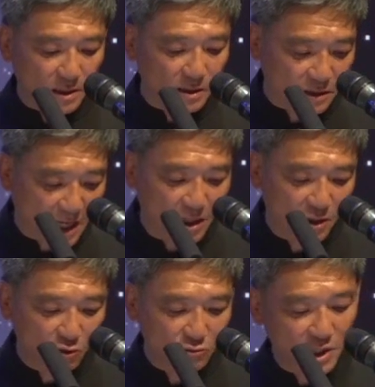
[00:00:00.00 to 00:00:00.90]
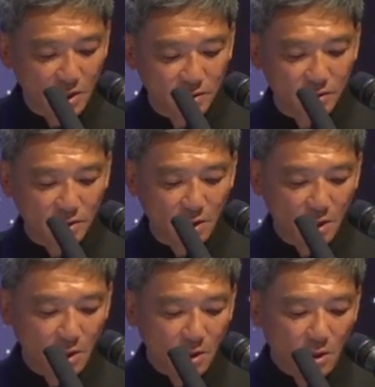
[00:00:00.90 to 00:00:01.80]
and techno nerds,
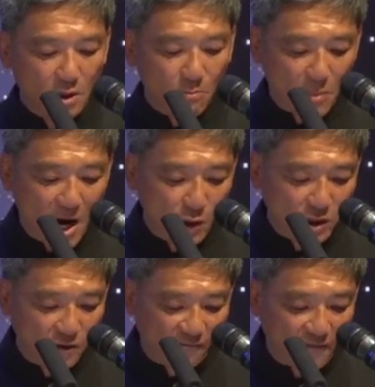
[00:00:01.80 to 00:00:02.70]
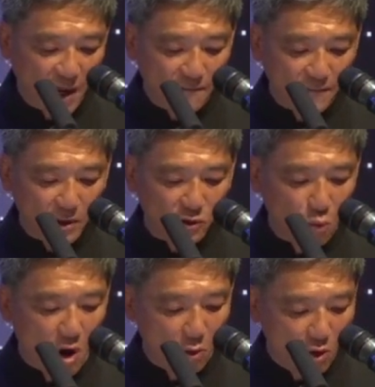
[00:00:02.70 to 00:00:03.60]
married to faith is
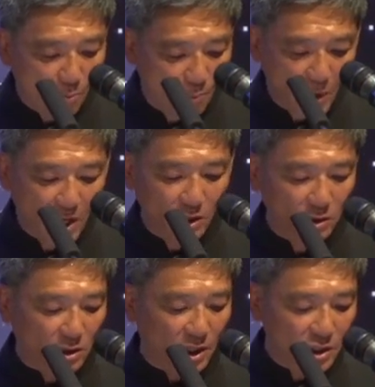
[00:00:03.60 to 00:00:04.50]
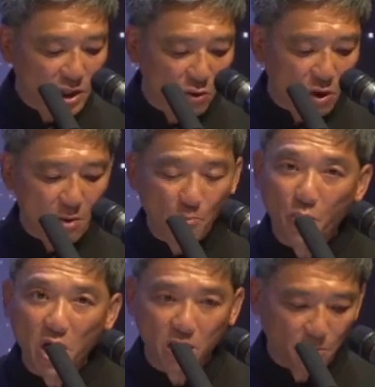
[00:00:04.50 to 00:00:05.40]
what will build a new
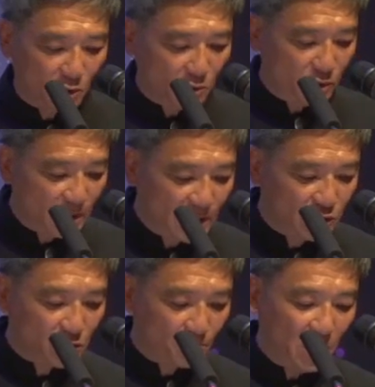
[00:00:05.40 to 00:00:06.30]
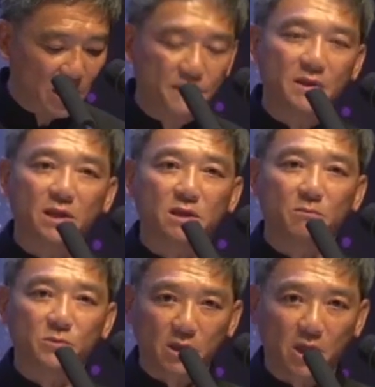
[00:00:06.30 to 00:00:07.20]
unbreakable religious belief
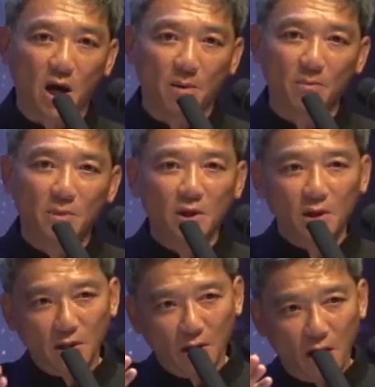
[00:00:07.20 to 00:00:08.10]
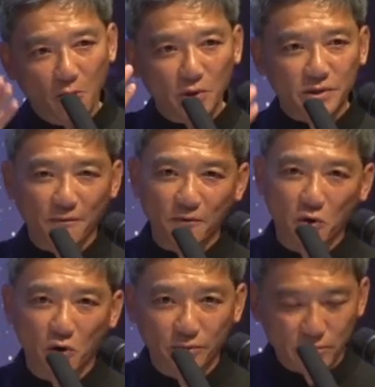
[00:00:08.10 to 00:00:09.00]
system to come, along with, of
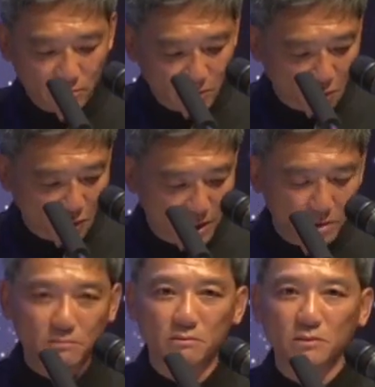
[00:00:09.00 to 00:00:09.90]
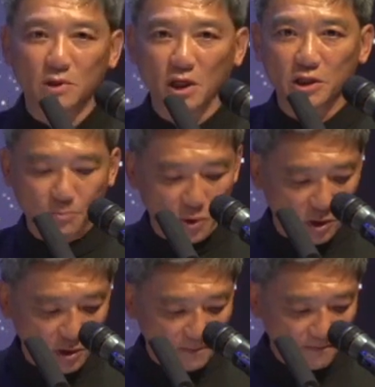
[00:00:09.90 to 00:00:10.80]
course, the great knowledge
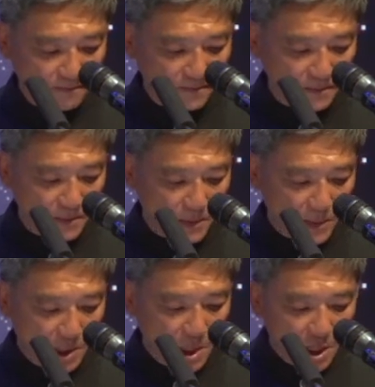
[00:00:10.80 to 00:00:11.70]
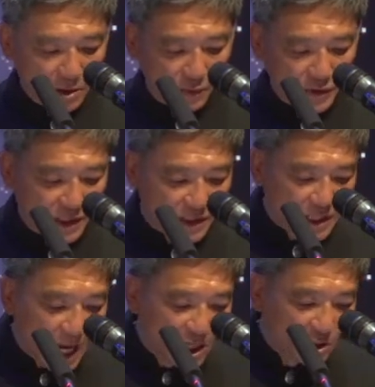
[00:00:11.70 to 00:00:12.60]
book. So
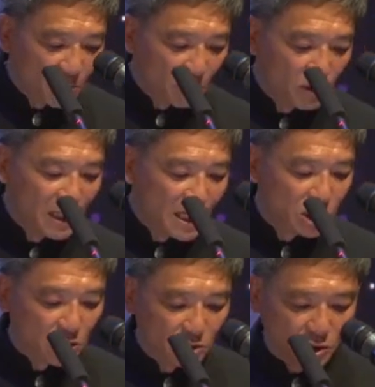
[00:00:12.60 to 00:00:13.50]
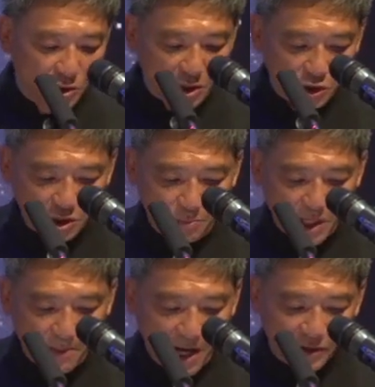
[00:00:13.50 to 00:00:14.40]
sustainable religion should not just
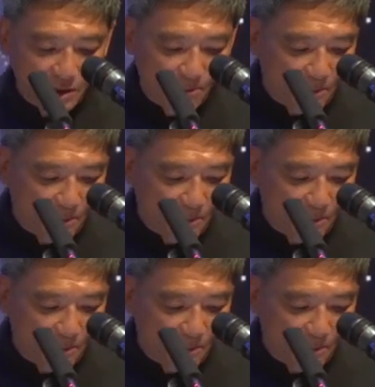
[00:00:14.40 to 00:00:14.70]
be about some